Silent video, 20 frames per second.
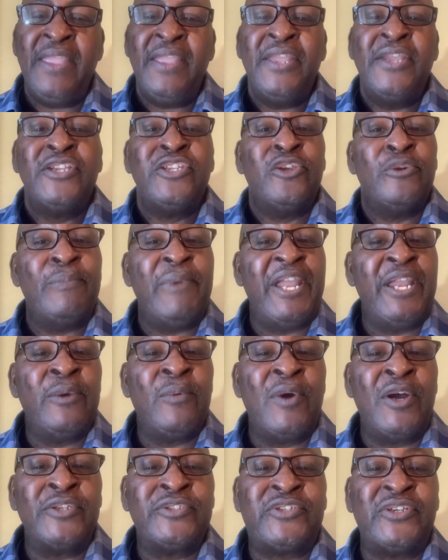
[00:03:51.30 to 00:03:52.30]
You may
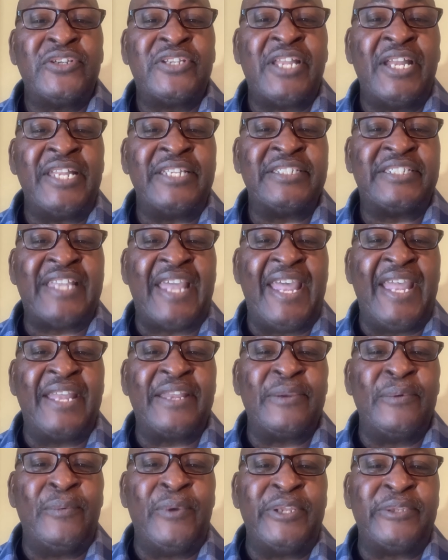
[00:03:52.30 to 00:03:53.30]
want to
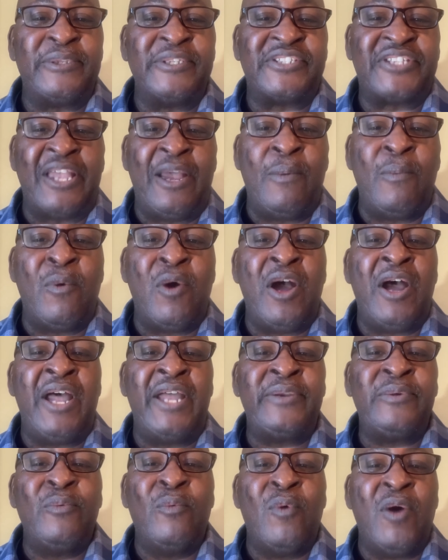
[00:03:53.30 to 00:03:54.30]
contact with
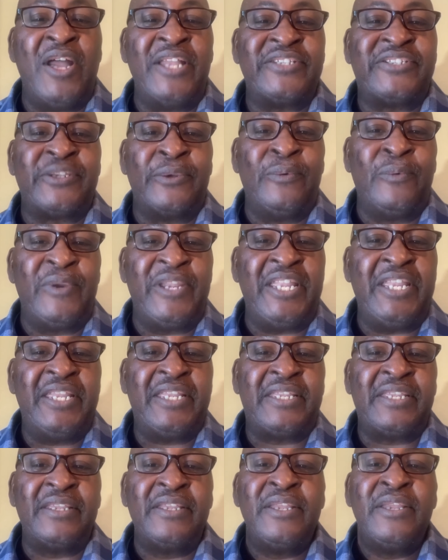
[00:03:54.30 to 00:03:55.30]
someone once a
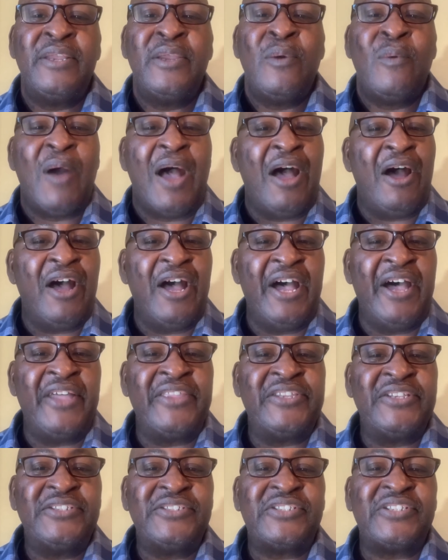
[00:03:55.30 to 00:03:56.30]
week, while
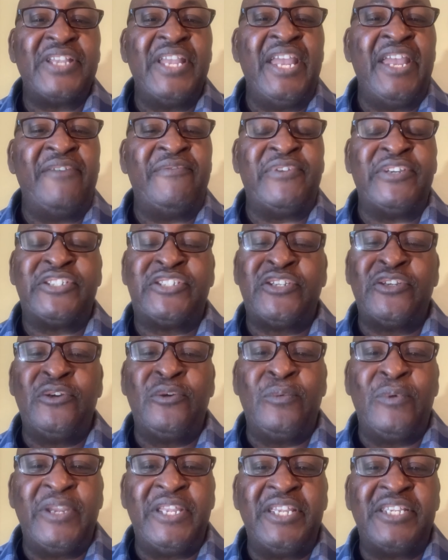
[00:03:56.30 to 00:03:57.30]
others every
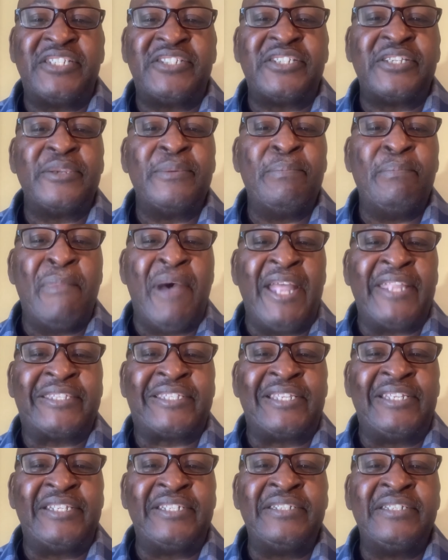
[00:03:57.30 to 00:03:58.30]
2 weeks,
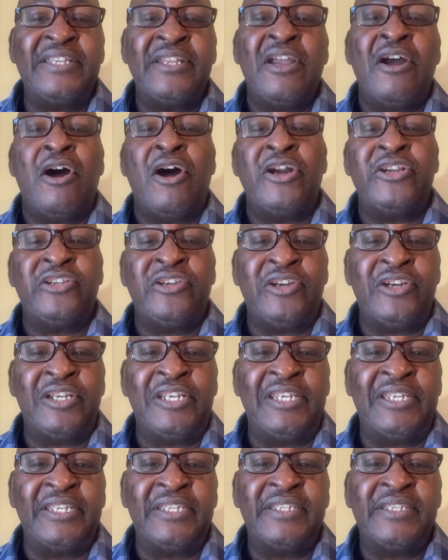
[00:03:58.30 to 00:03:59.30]
monthly, or
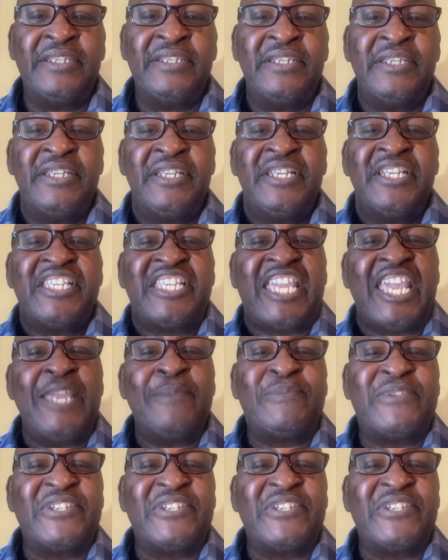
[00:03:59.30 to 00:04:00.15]
yearly. Keep the